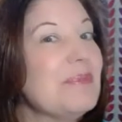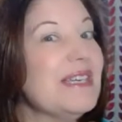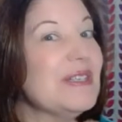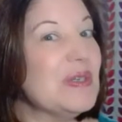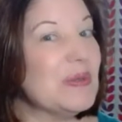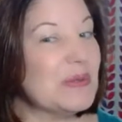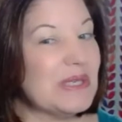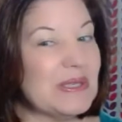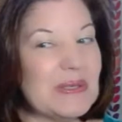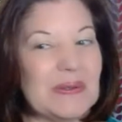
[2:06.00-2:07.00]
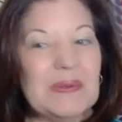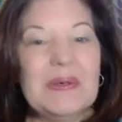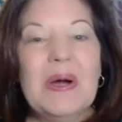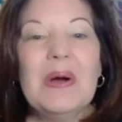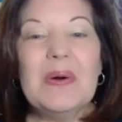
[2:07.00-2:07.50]
be new to
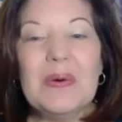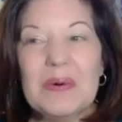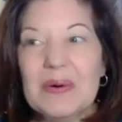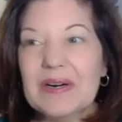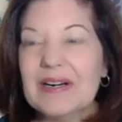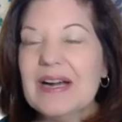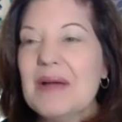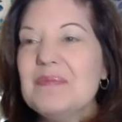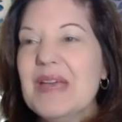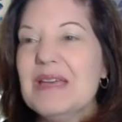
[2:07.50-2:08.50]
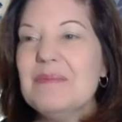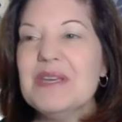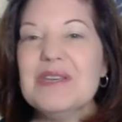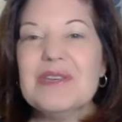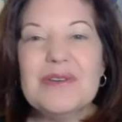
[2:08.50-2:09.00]
you, or maybe
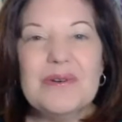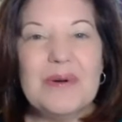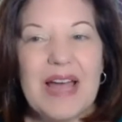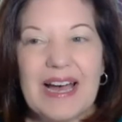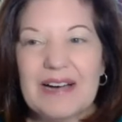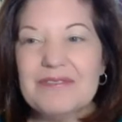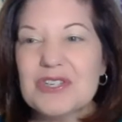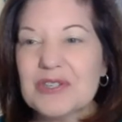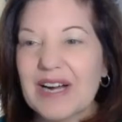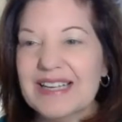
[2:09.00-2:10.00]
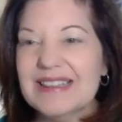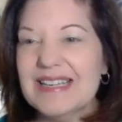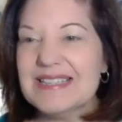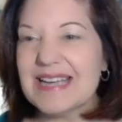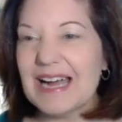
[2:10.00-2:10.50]
you have tried
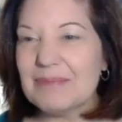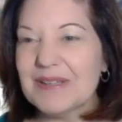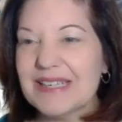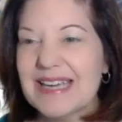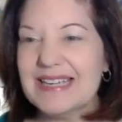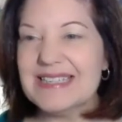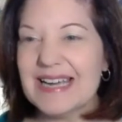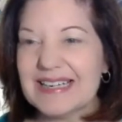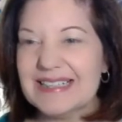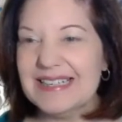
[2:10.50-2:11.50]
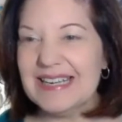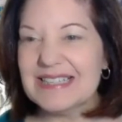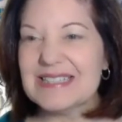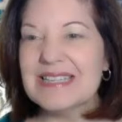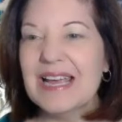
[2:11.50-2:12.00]
these applique
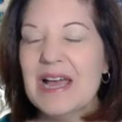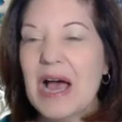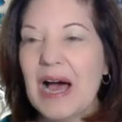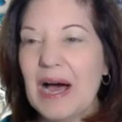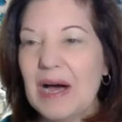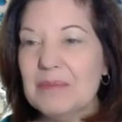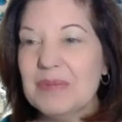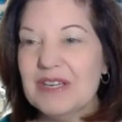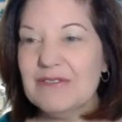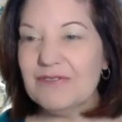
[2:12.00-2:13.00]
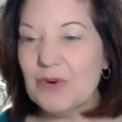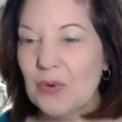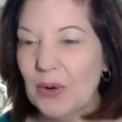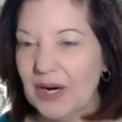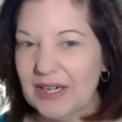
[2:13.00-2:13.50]
techniques
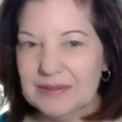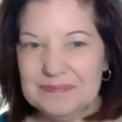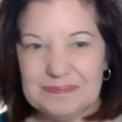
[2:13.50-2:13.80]
before.